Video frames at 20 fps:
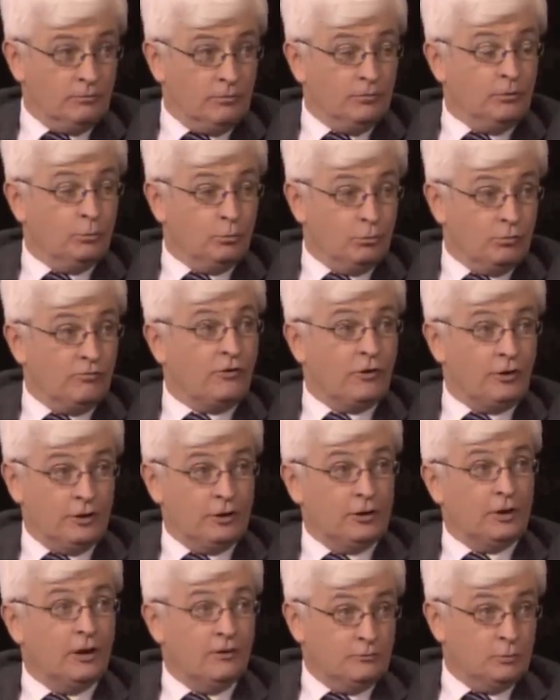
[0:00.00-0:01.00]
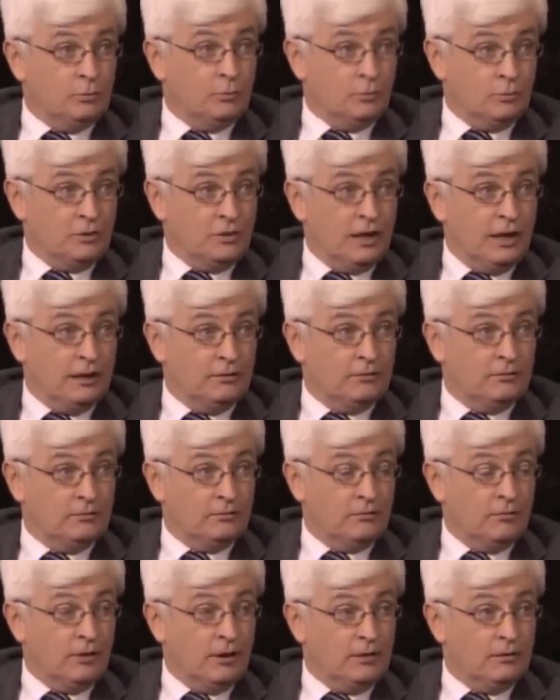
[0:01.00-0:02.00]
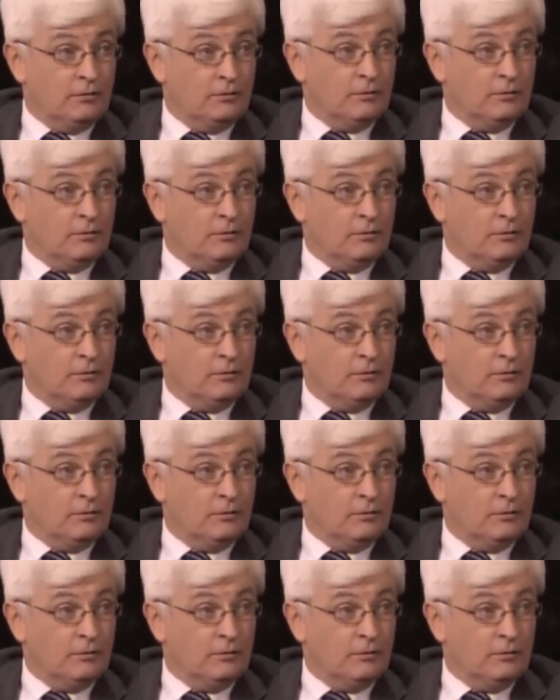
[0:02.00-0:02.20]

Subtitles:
You were very uncomfortable with that, right?